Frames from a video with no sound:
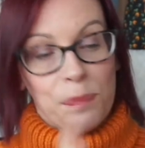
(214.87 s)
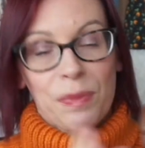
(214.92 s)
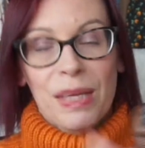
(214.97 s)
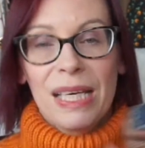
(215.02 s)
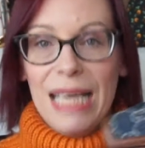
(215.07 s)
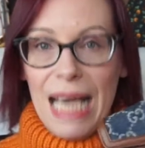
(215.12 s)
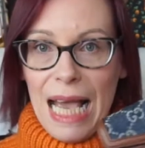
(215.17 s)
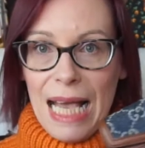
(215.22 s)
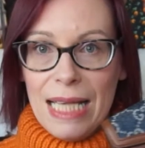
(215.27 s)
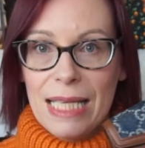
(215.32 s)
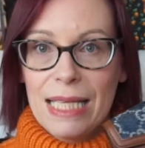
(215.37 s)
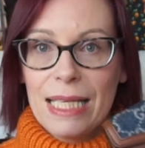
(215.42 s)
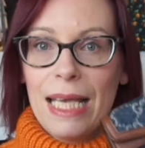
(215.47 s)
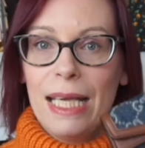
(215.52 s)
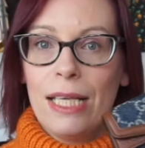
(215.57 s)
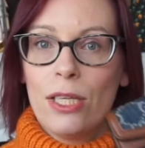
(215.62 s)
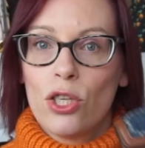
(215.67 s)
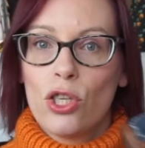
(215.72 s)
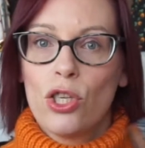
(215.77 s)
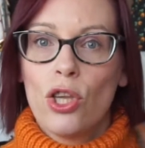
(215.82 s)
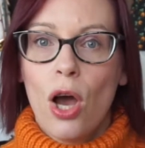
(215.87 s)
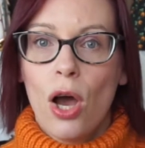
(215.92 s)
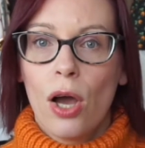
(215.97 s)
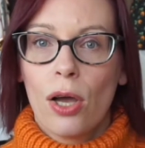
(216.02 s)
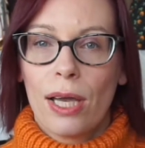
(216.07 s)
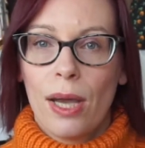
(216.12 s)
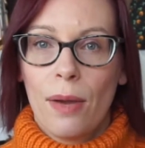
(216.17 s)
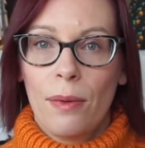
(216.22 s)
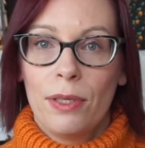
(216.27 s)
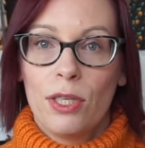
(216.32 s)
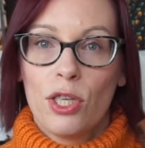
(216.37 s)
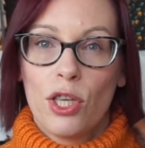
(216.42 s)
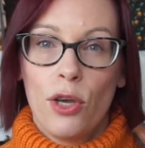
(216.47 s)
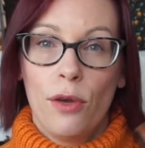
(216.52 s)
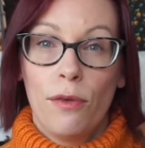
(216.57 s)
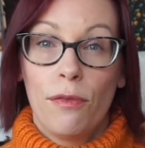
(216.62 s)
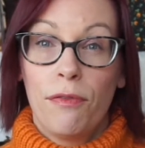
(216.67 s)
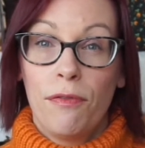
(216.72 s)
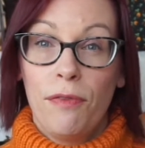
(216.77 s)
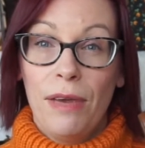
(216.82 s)
Yes, it's not going
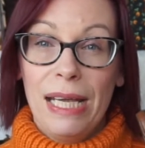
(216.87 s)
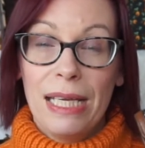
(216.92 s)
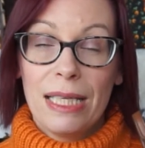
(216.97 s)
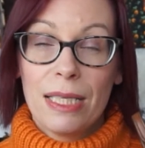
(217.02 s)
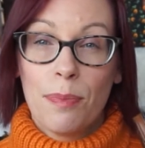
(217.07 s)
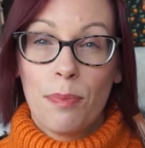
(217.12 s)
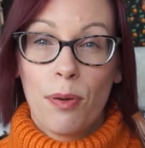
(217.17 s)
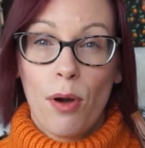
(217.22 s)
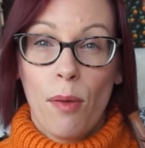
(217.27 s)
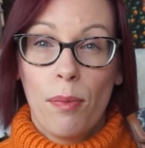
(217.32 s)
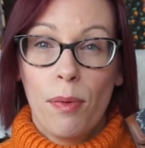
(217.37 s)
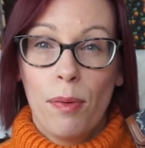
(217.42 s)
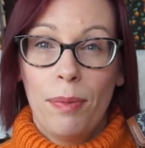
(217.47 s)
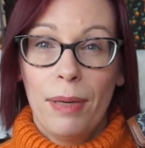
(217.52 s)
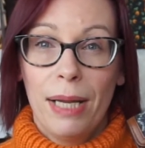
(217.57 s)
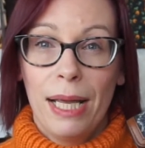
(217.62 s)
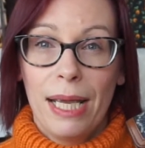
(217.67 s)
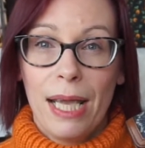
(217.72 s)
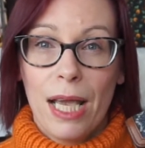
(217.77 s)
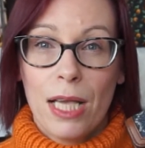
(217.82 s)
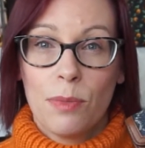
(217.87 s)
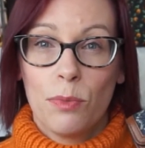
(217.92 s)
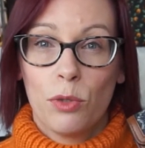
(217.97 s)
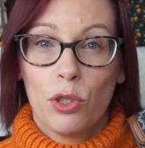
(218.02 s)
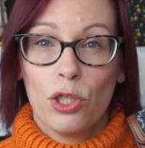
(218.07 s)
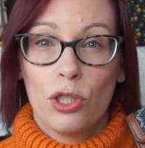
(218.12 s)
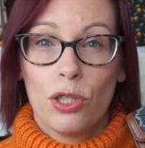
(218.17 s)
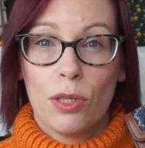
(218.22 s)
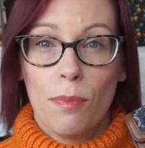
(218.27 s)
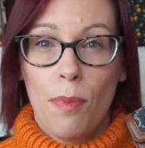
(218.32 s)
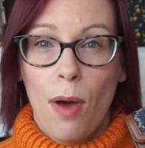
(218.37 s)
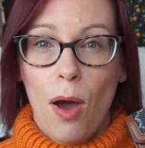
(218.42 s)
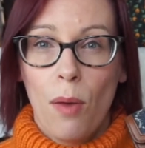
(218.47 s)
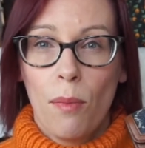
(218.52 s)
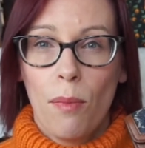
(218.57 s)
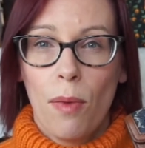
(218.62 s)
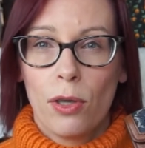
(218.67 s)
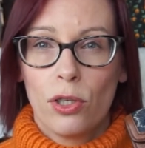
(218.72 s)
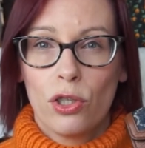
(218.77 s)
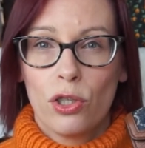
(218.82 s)
to fit probably as much as the
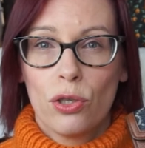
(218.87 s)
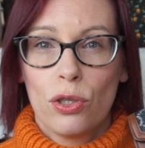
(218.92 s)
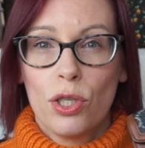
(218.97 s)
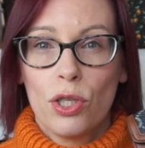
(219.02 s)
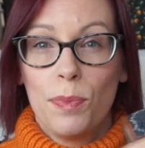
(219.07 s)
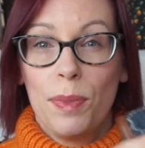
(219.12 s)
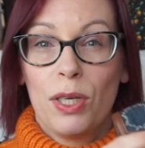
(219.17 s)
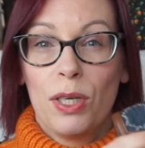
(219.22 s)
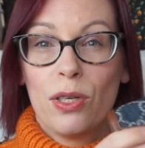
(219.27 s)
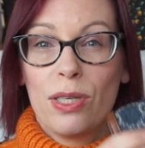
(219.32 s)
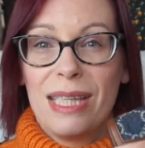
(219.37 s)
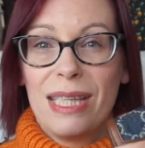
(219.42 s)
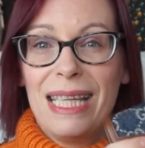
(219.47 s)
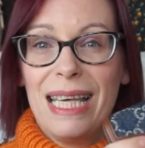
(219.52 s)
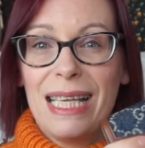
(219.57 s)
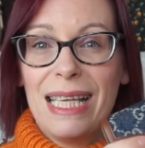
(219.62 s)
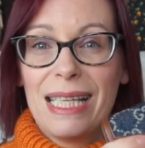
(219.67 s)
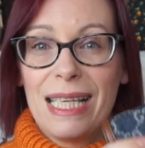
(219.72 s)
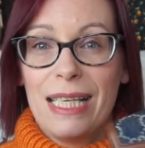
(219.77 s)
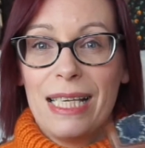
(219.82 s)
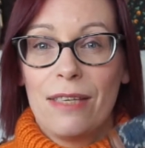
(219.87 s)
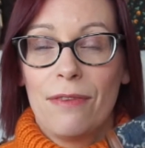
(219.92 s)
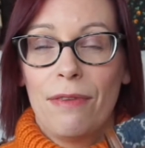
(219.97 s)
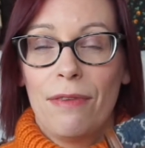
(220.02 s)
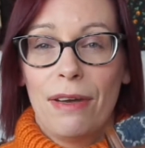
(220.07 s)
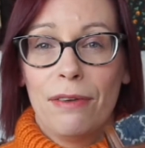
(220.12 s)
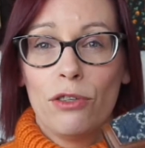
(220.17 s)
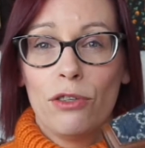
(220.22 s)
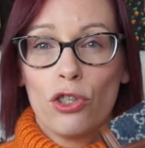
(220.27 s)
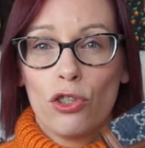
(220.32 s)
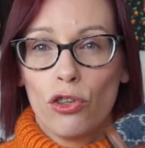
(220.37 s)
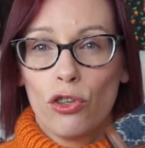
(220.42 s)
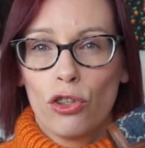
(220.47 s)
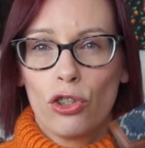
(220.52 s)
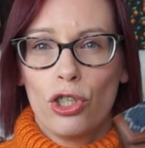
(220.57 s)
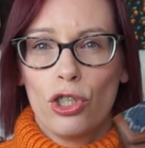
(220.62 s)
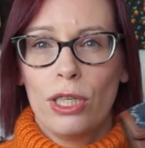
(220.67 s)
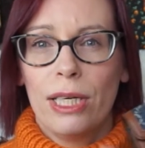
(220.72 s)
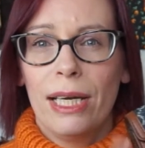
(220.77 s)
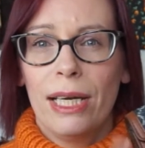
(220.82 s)
marmont does because this is a very
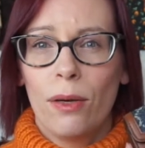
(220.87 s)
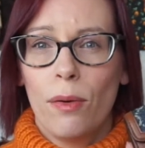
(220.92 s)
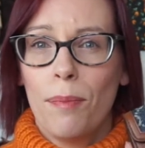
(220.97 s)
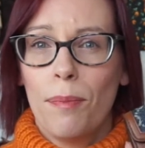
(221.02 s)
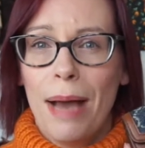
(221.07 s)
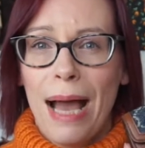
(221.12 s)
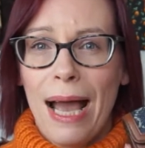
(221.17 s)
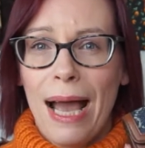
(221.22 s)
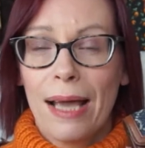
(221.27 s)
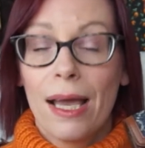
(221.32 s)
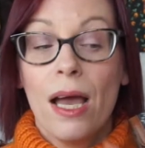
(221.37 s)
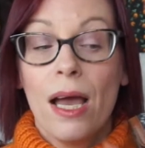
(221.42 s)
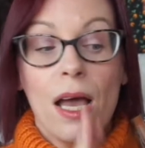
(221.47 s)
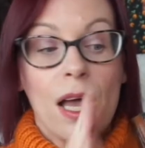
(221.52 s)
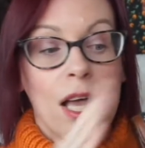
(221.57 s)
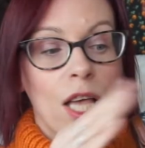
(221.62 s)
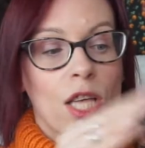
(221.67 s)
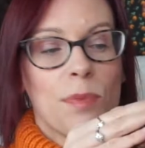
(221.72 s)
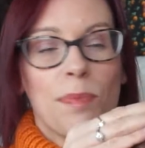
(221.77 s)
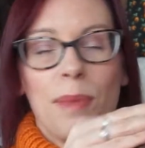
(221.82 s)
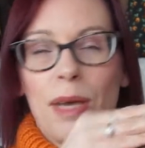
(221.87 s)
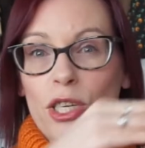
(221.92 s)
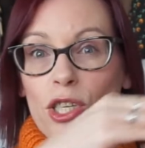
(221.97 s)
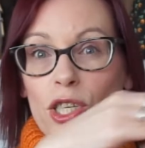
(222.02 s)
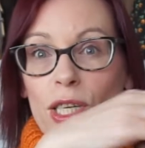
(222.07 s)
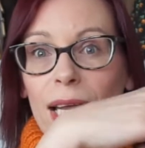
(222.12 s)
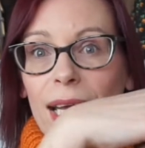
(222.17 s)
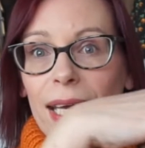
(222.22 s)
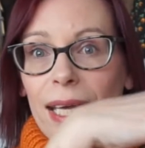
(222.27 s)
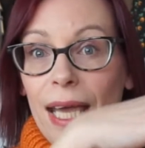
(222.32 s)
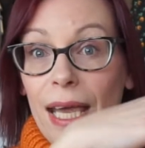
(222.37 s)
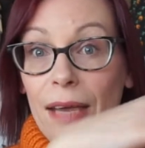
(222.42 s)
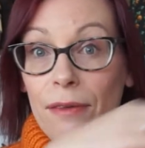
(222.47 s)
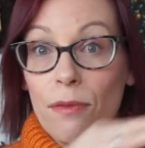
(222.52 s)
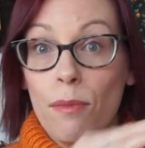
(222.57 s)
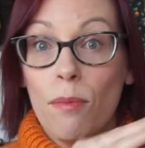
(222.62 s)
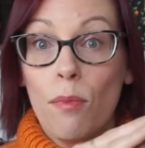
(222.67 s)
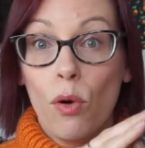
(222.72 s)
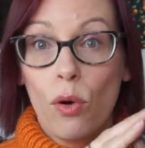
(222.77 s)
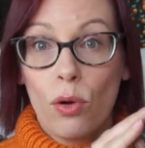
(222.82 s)
structured little bag, especially
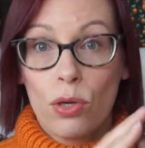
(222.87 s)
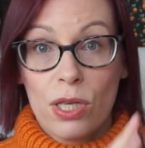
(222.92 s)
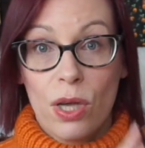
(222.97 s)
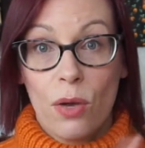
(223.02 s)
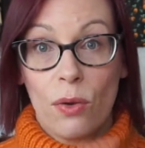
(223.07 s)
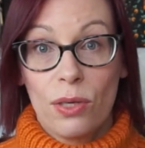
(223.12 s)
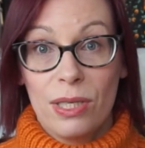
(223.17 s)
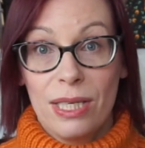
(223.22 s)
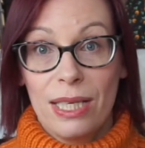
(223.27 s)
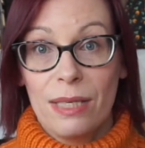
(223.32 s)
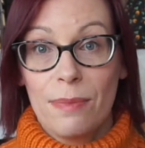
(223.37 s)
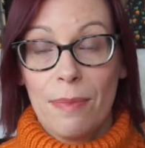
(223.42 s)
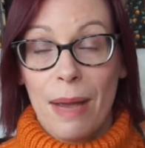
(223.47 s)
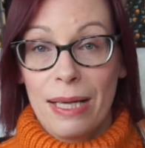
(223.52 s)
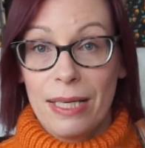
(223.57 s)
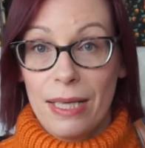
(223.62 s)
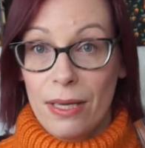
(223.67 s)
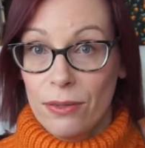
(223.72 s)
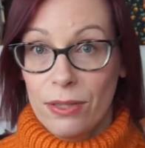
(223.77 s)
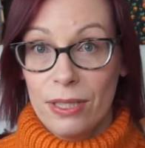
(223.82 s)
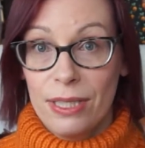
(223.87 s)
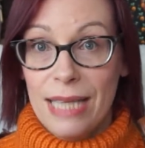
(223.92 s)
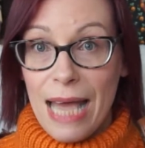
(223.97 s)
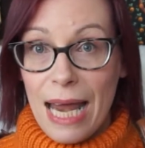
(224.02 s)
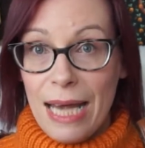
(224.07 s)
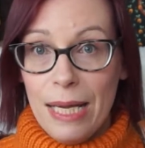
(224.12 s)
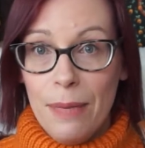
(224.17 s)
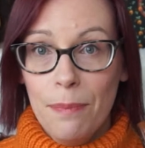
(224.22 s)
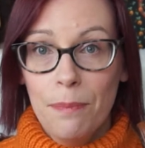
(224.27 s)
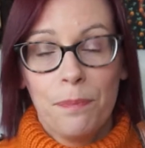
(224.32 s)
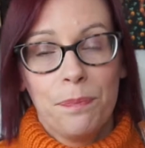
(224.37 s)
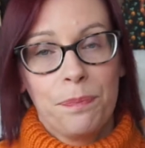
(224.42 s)
even more so because it's made out of denim.